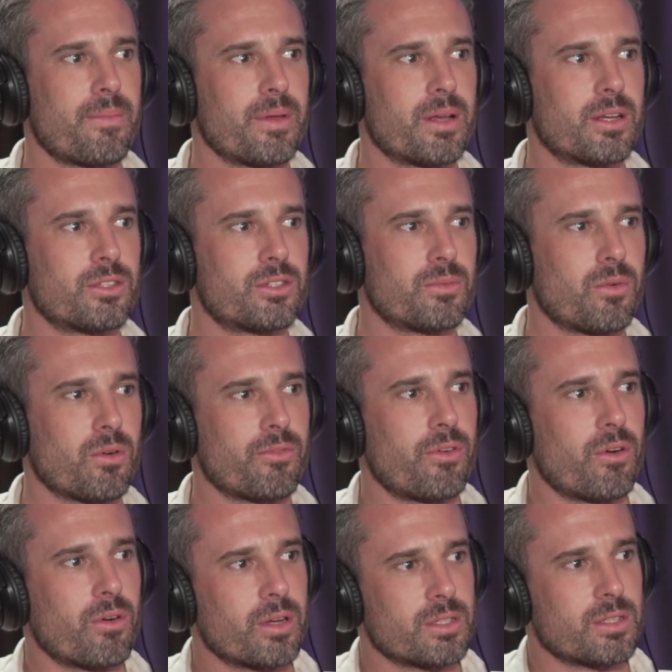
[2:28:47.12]
because you're more
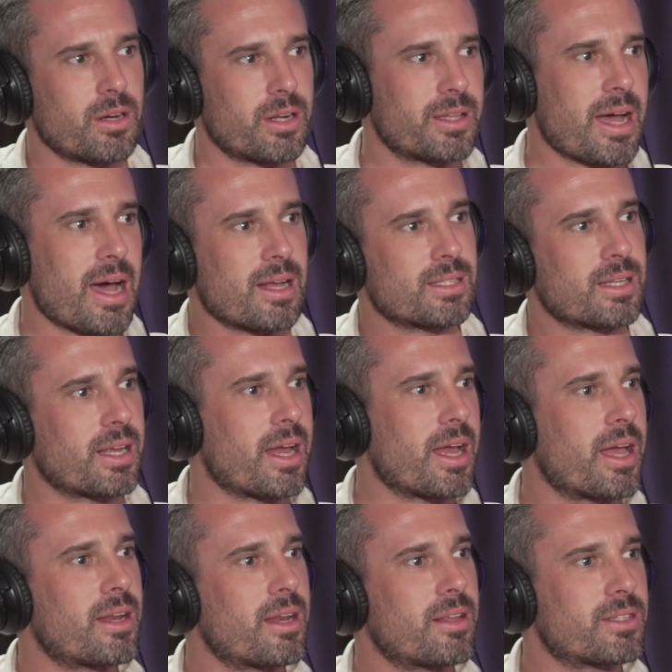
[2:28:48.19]
focused on a task at
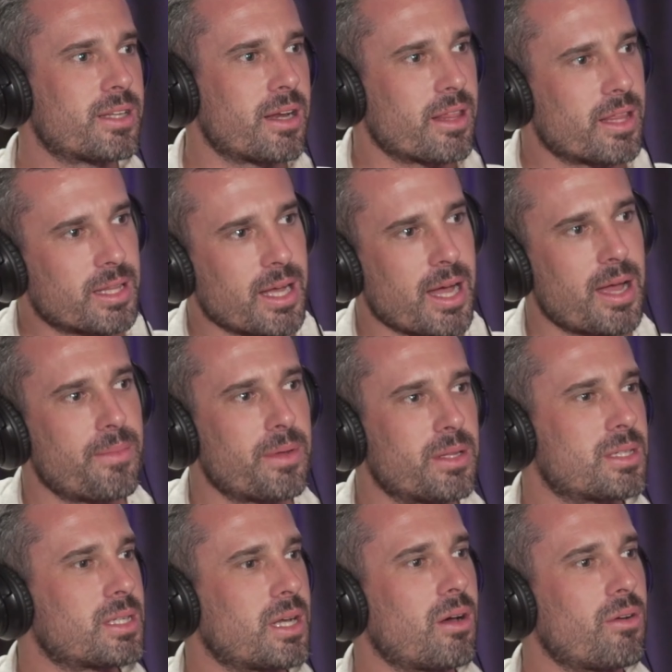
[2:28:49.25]
hand instead of the time
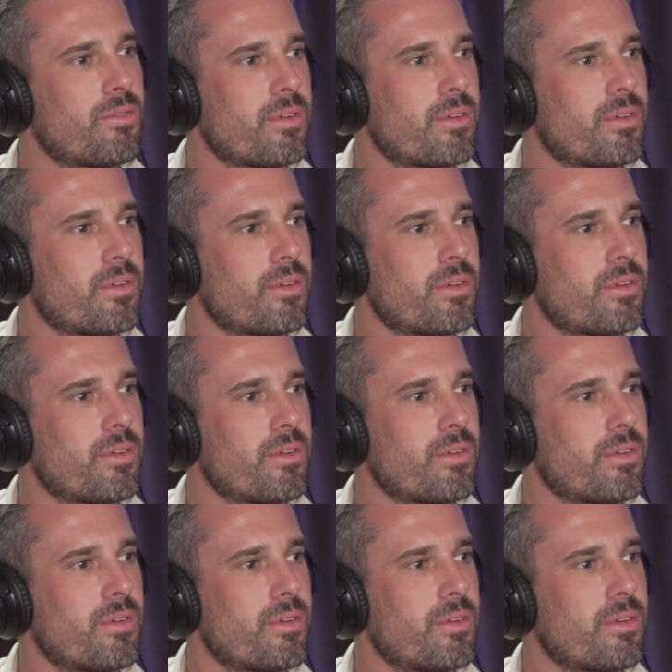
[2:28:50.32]
itself.